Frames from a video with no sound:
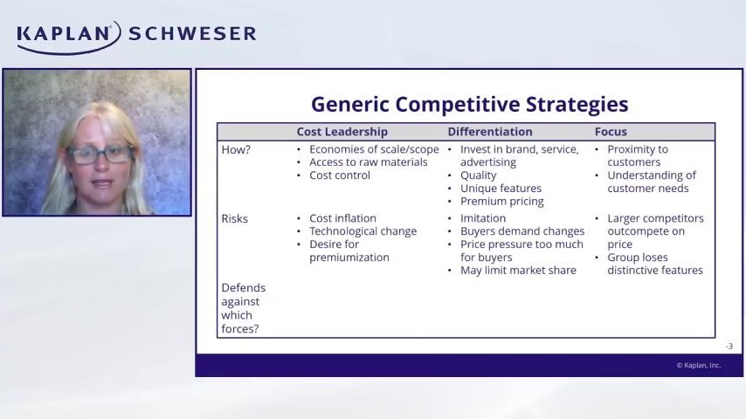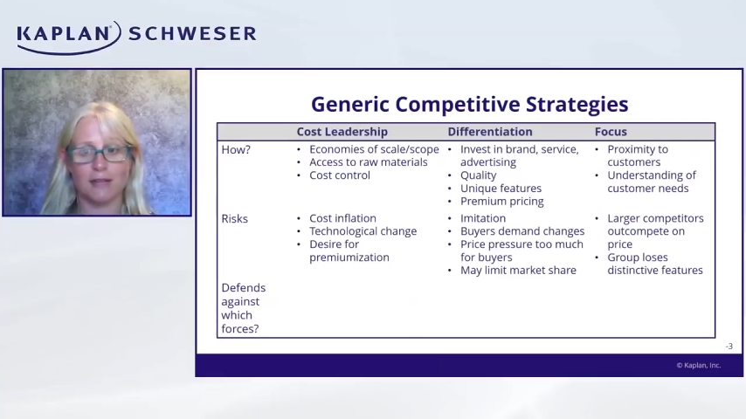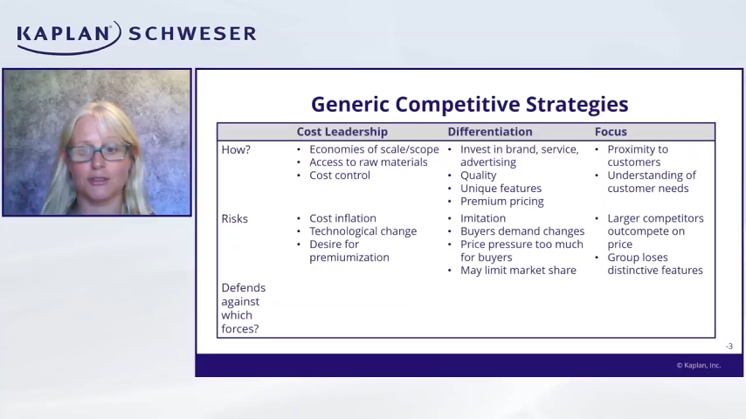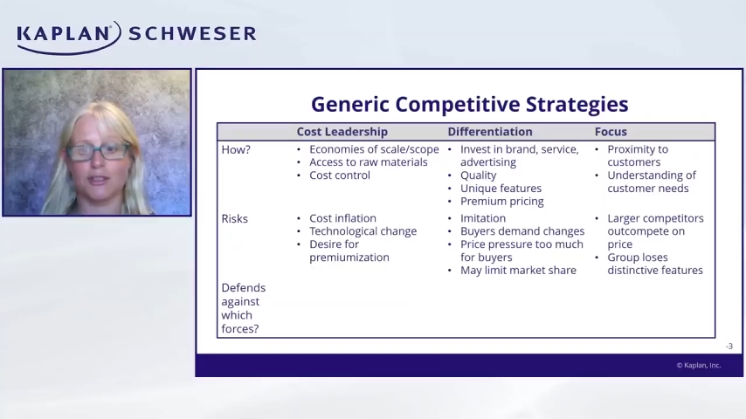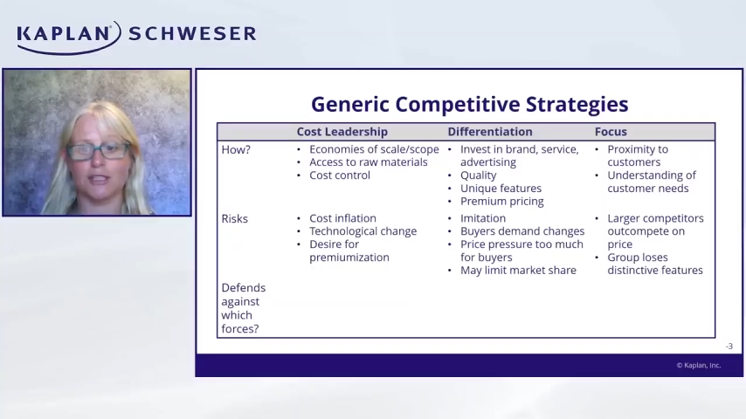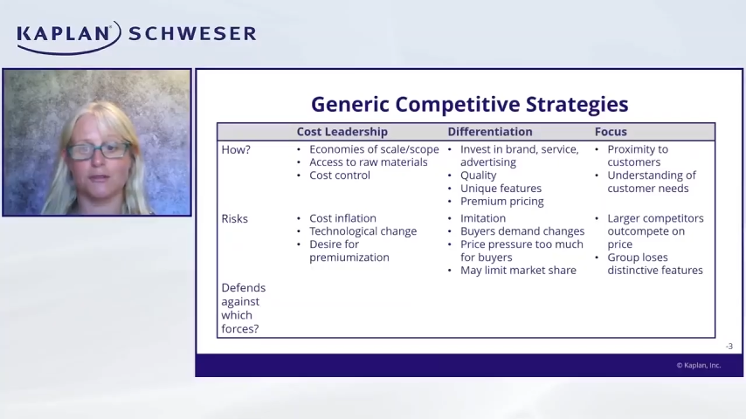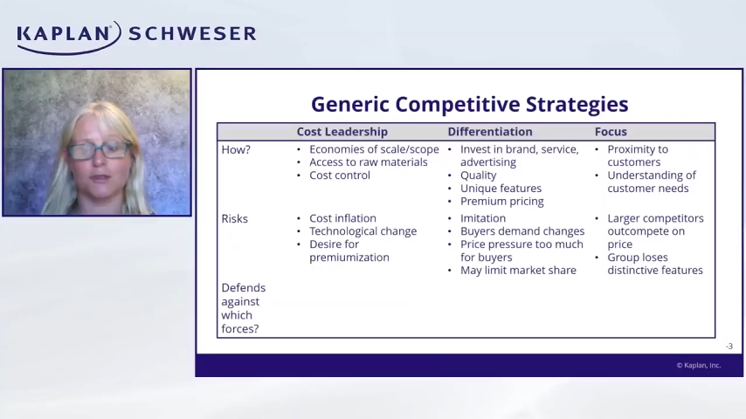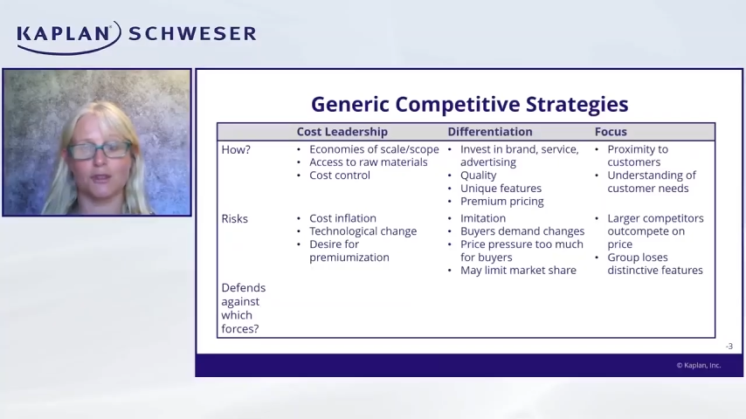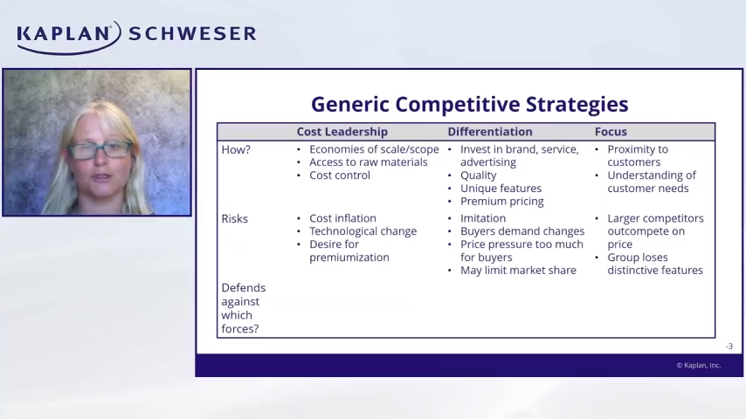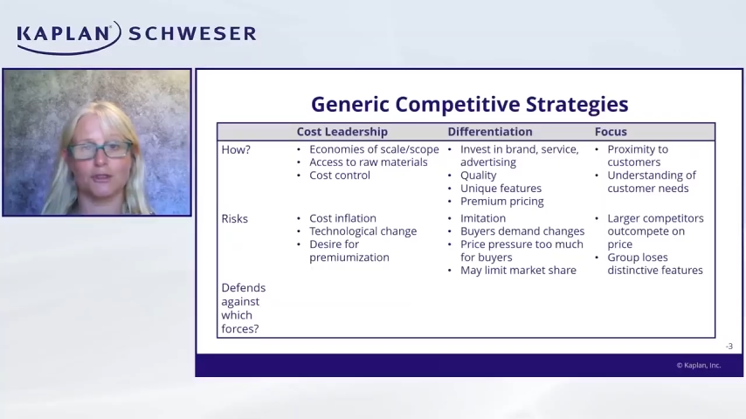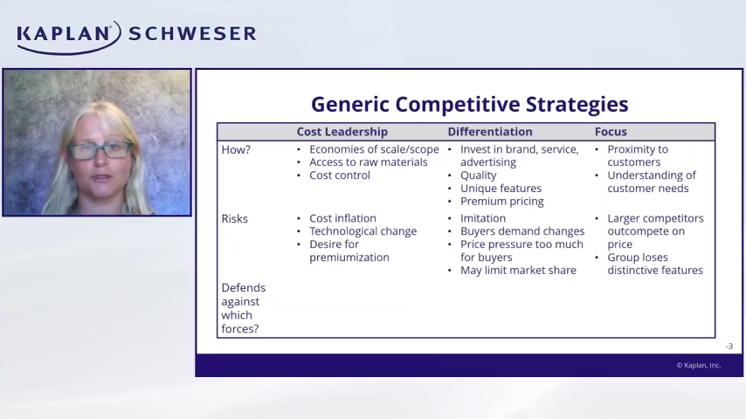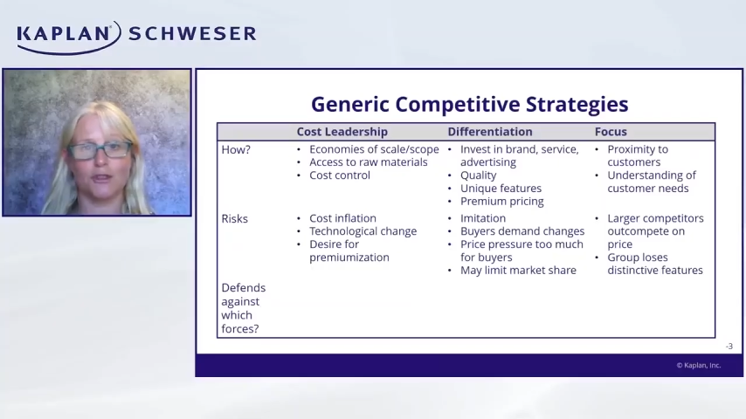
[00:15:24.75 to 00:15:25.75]
outside of your
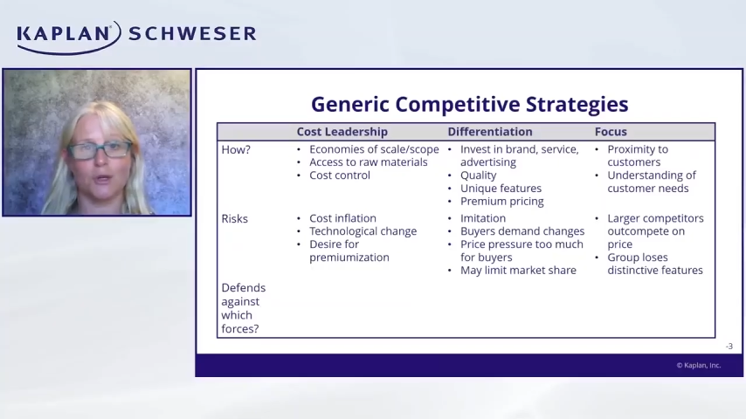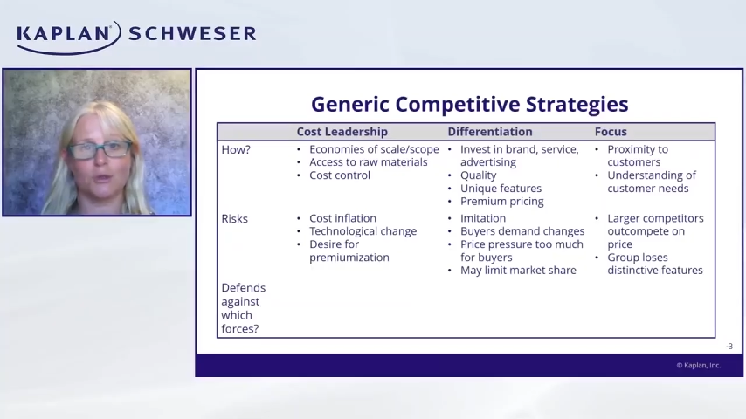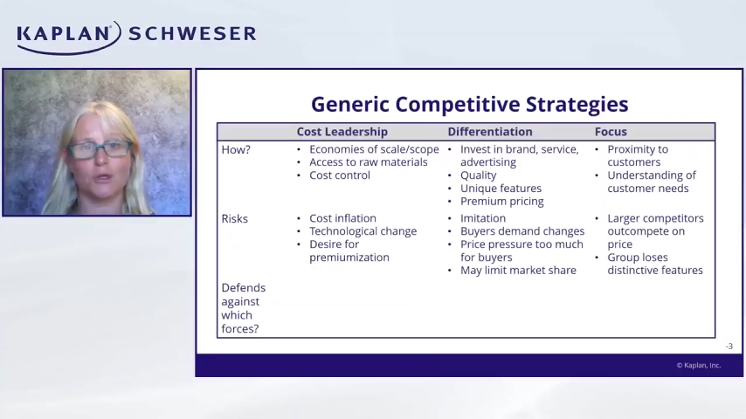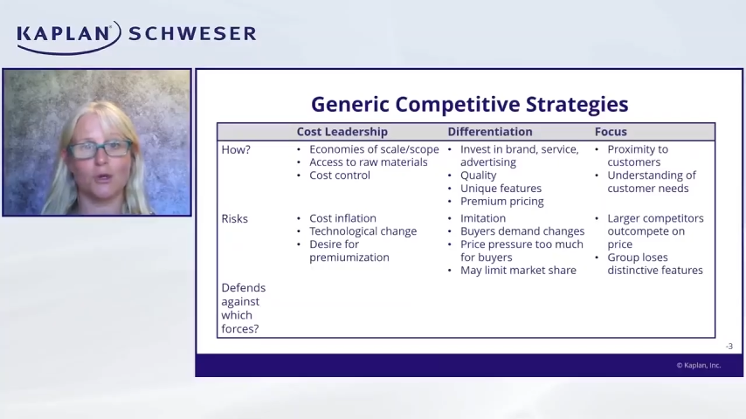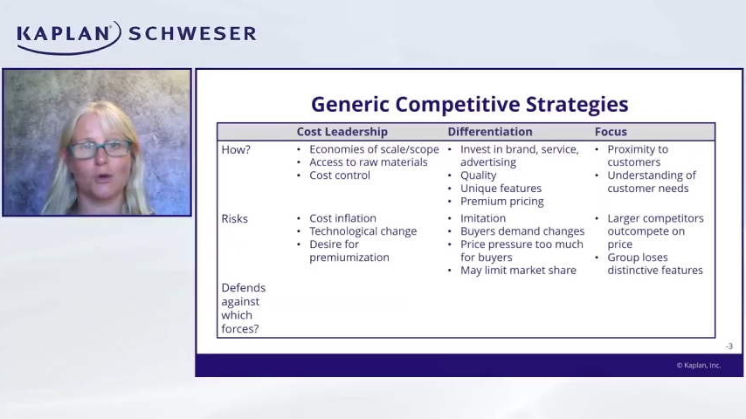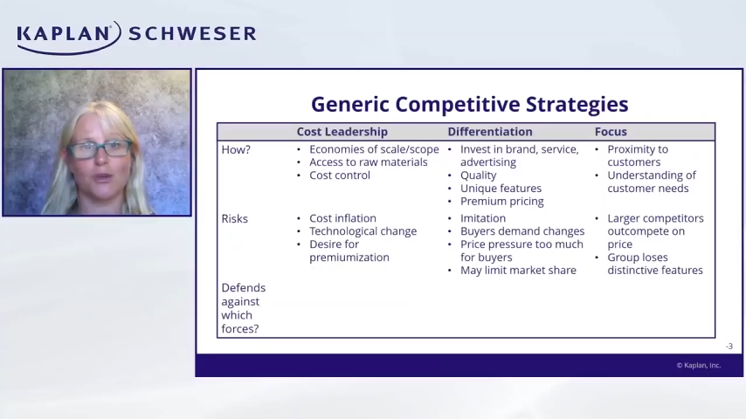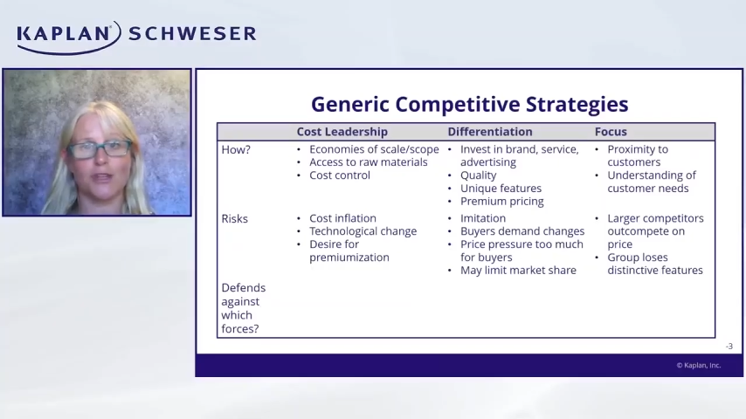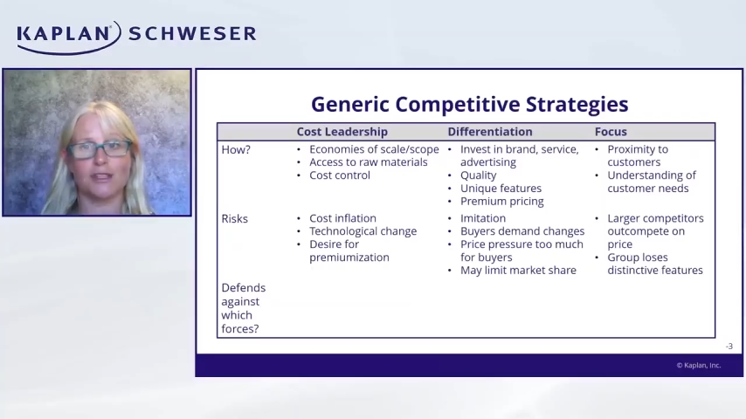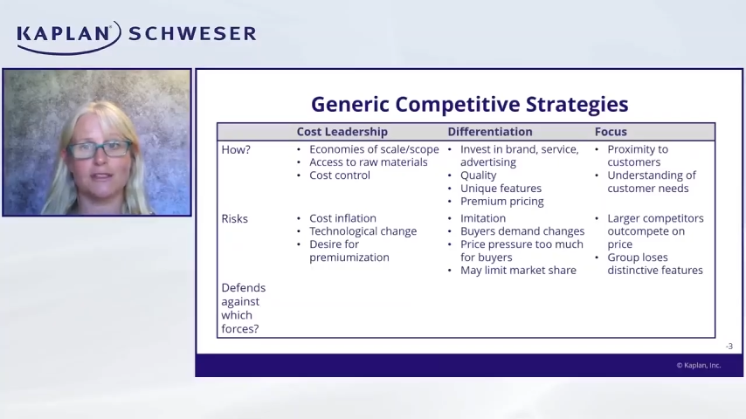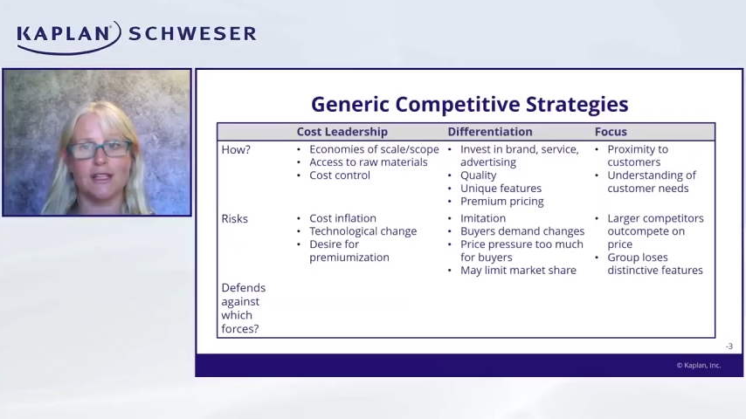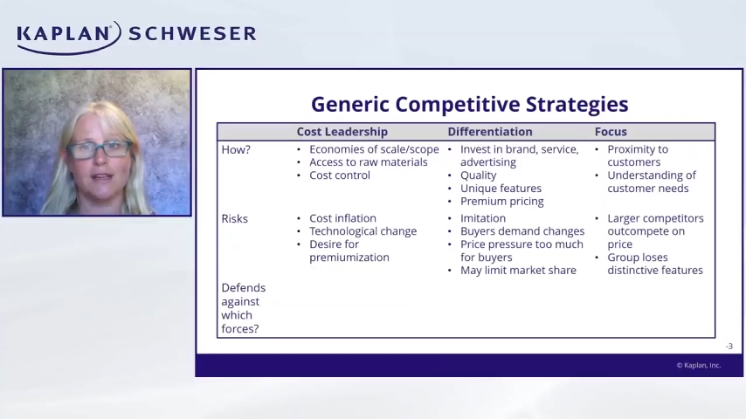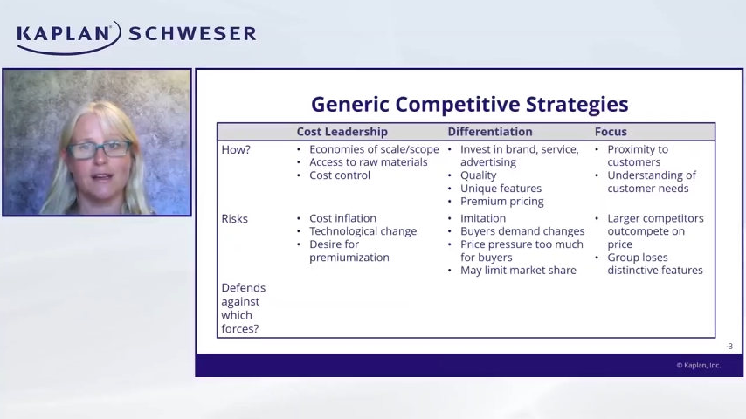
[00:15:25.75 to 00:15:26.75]
control, or that